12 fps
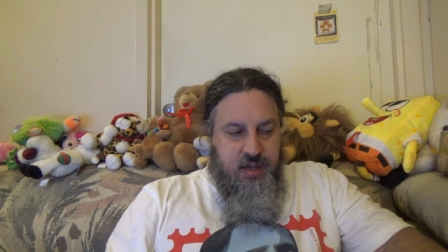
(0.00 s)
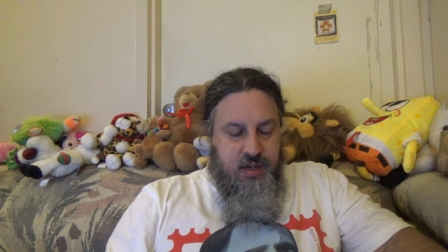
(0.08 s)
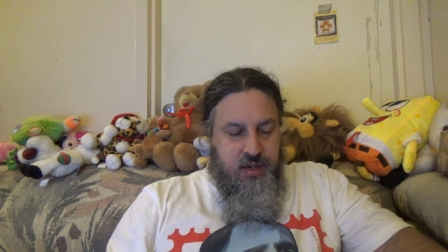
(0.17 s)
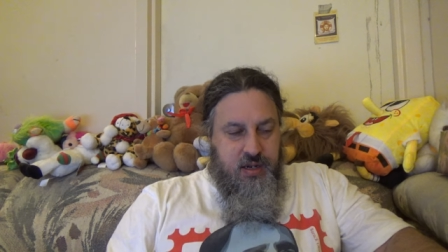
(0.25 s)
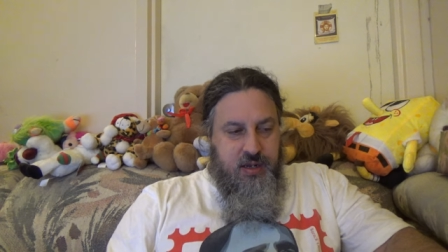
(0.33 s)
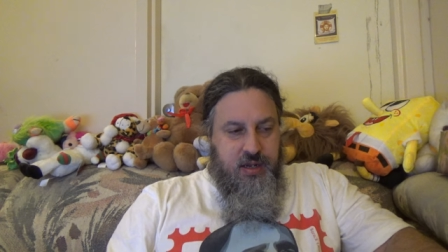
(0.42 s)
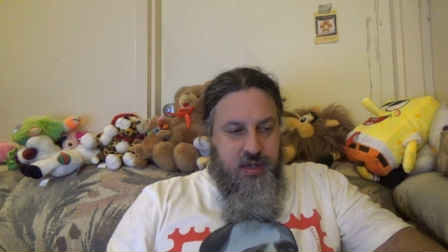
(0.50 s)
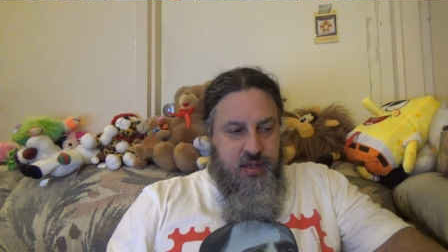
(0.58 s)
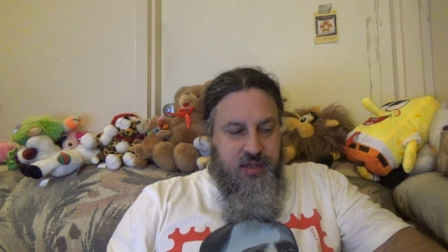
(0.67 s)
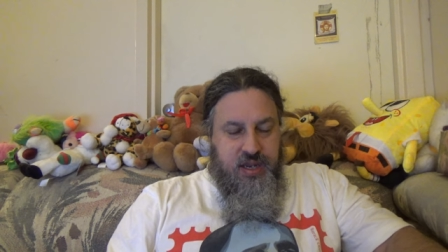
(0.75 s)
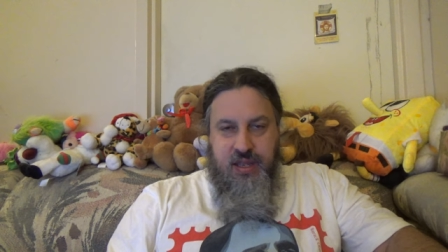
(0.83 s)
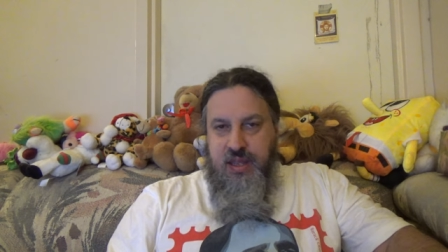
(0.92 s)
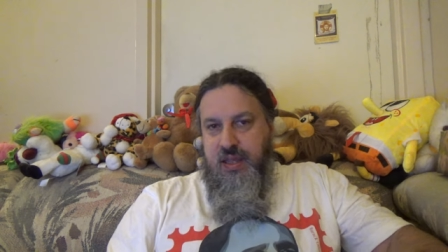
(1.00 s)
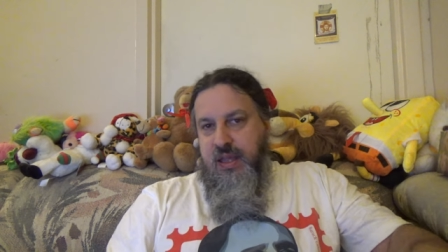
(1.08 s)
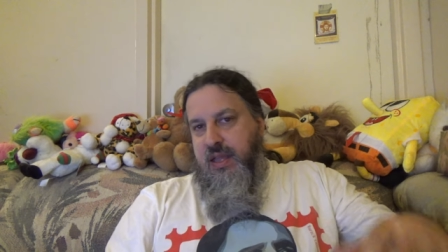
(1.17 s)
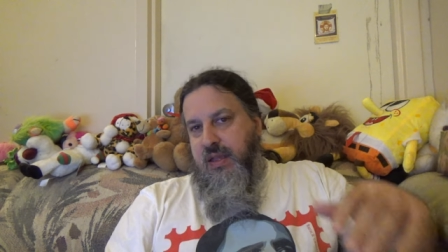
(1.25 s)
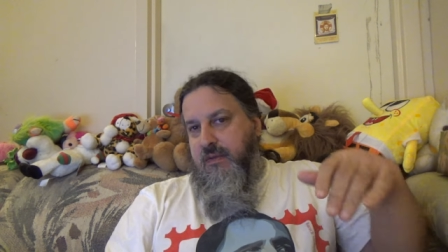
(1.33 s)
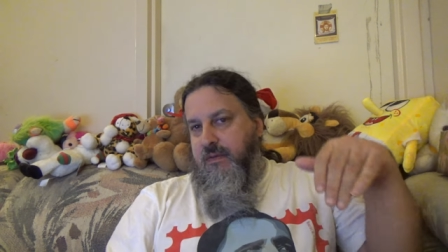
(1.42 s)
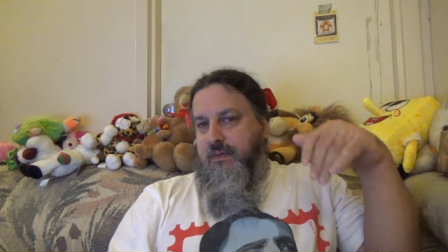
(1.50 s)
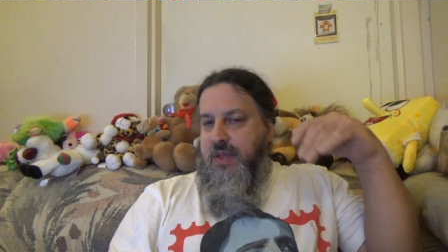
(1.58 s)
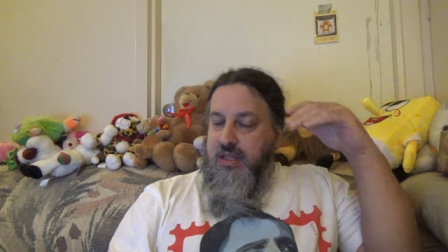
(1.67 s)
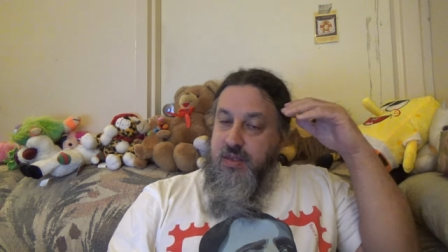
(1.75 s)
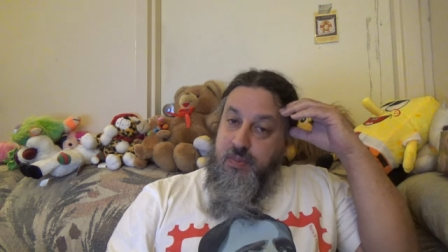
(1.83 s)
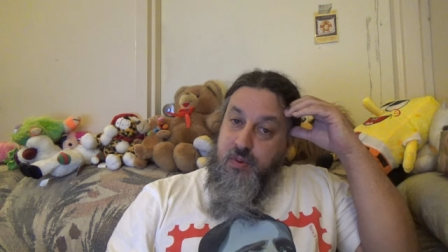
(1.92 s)
Because
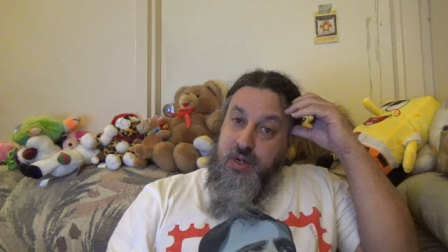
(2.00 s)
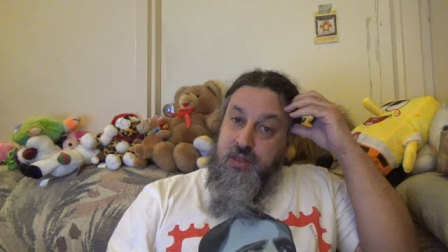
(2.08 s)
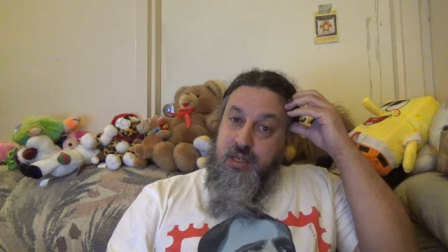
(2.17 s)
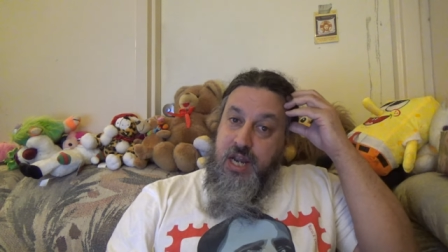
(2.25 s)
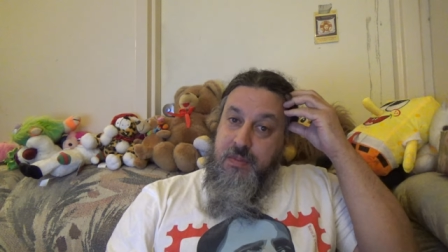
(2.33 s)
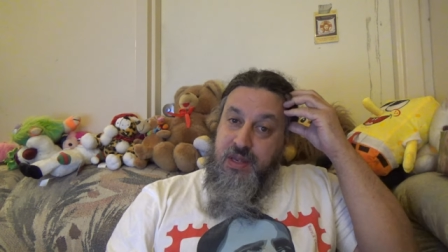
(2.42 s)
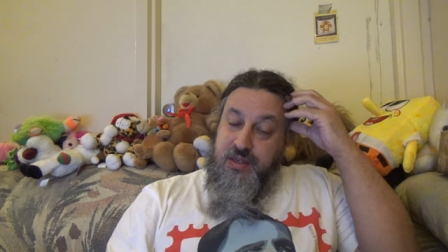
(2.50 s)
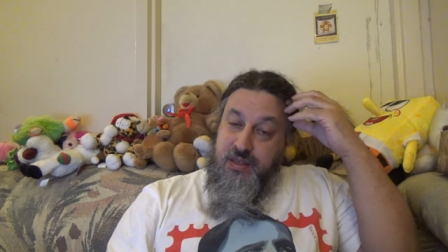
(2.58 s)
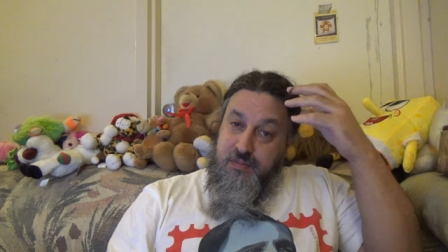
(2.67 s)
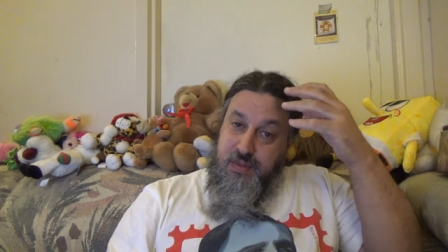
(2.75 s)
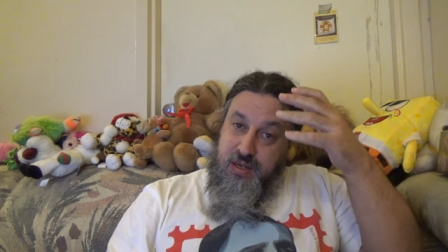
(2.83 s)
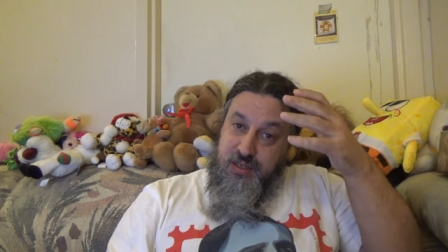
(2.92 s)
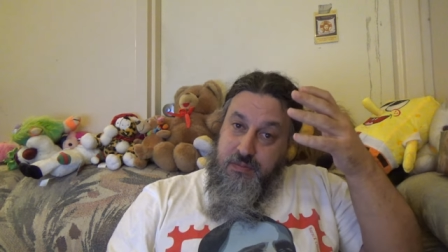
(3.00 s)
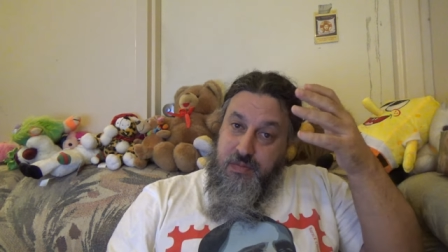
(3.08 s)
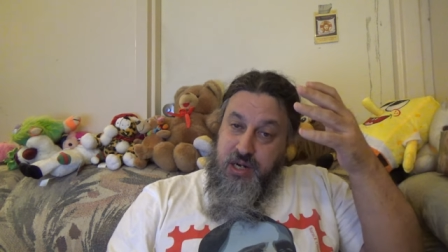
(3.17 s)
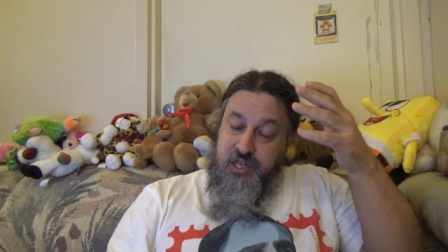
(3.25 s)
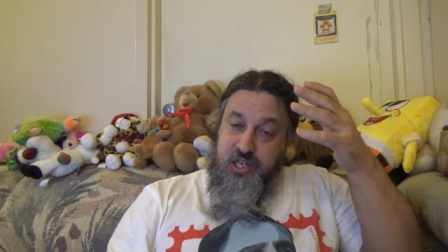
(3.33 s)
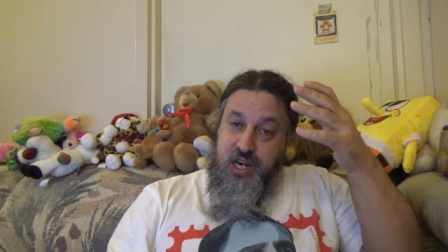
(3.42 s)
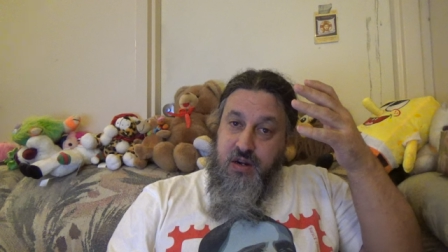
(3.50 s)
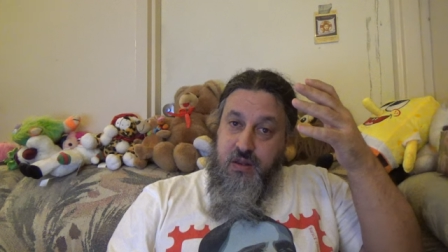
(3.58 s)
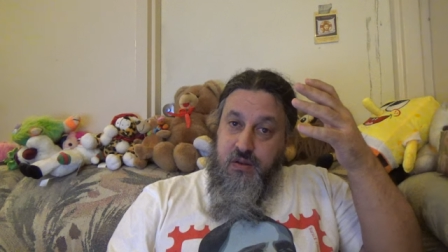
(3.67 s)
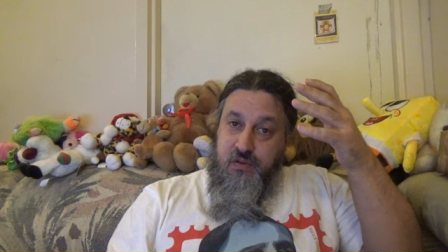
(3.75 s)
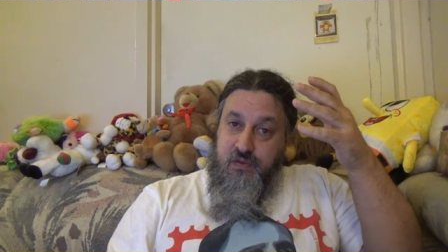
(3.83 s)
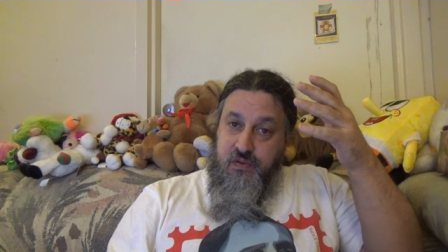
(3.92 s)
at the point in time, my
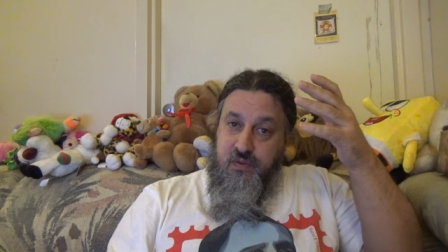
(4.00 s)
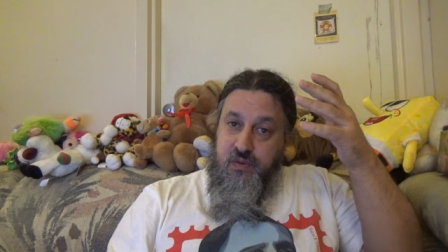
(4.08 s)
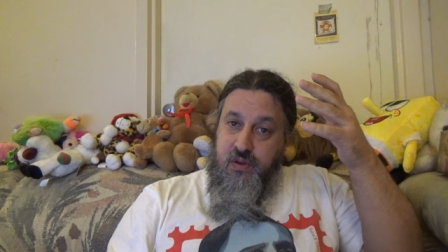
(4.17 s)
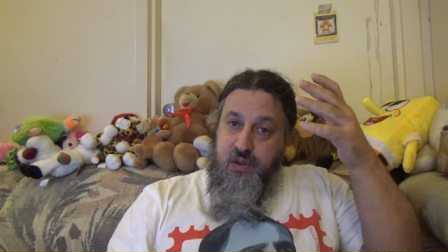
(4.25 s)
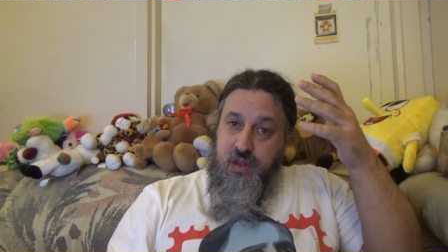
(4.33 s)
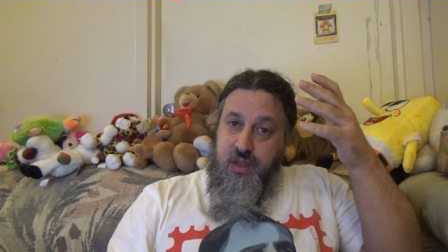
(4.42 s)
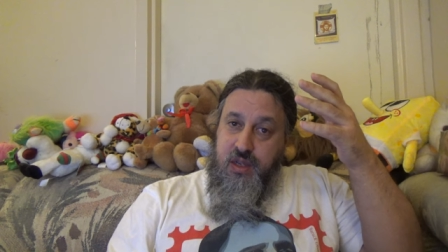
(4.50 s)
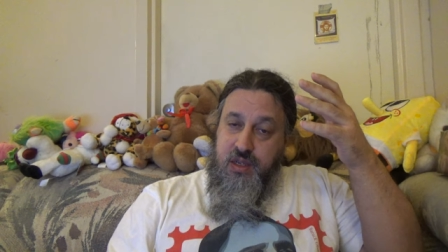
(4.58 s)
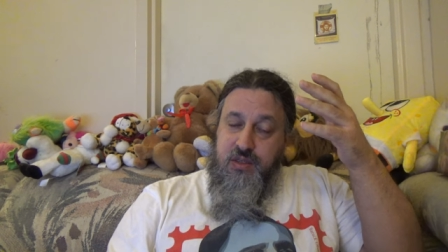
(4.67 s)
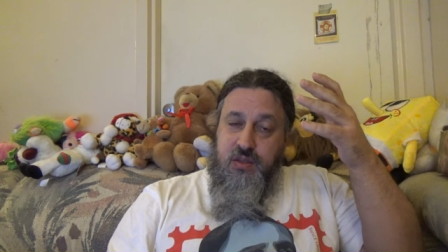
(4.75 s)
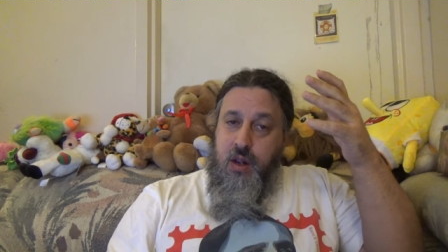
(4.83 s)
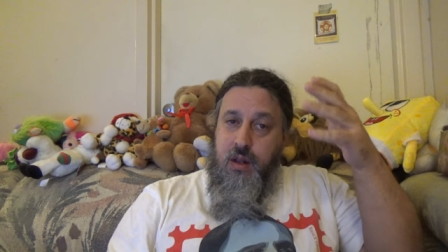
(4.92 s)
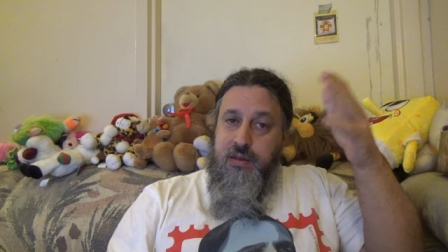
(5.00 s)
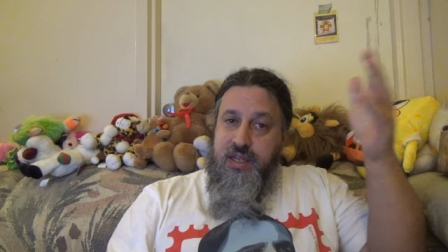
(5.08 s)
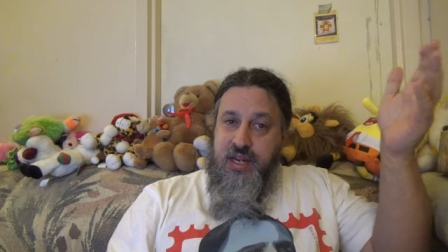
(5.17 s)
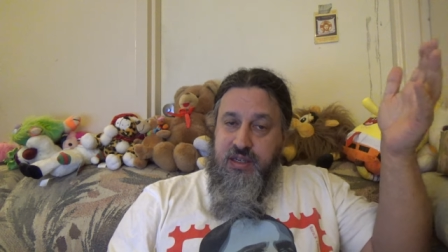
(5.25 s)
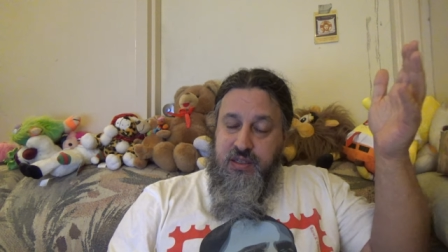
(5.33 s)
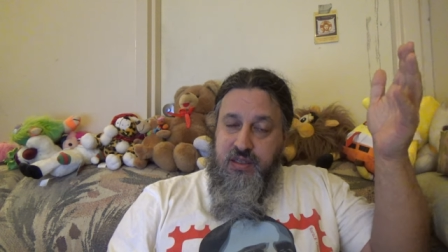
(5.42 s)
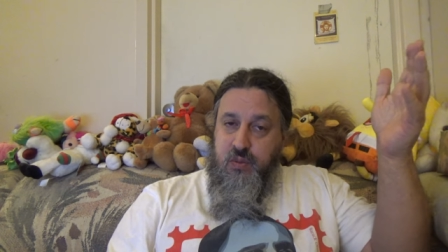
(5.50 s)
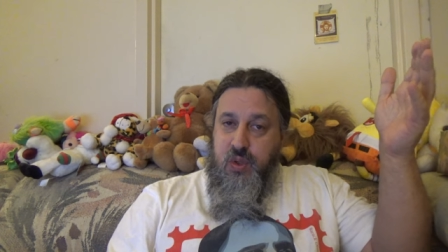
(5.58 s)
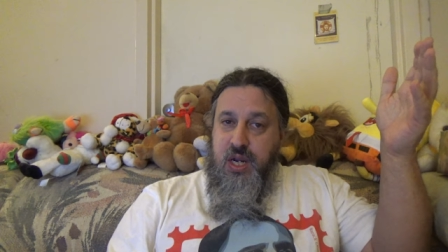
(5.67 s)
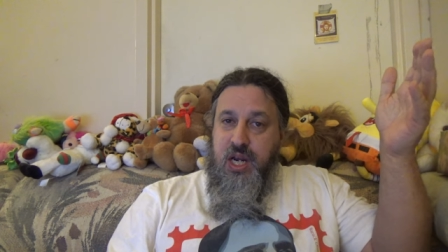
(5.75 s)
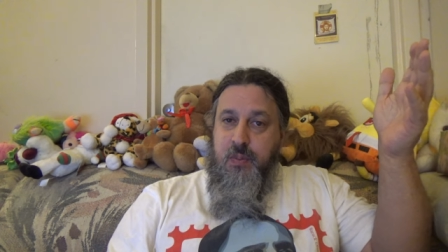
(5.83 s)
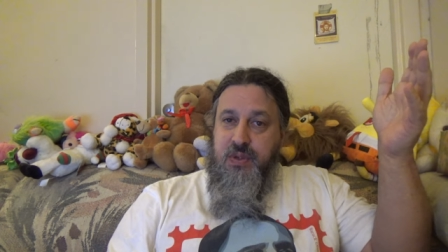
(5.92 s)
channel is all Linux. It's
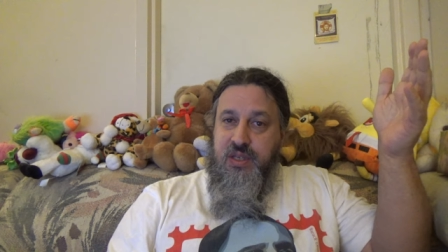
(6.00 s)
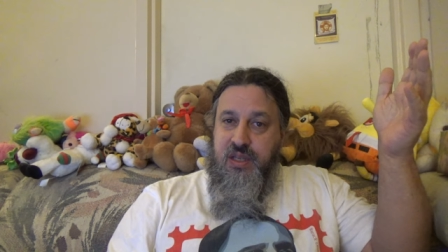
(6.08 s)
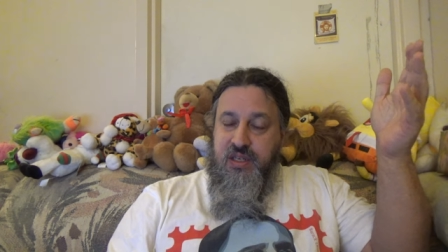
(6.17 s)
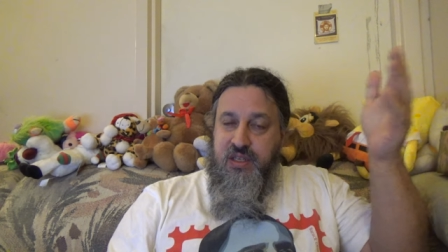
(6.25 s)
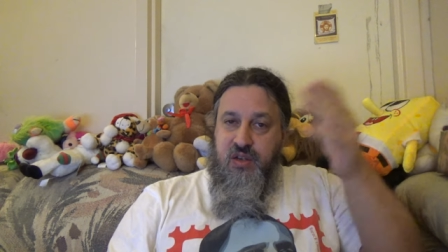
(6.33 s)
100% Linux.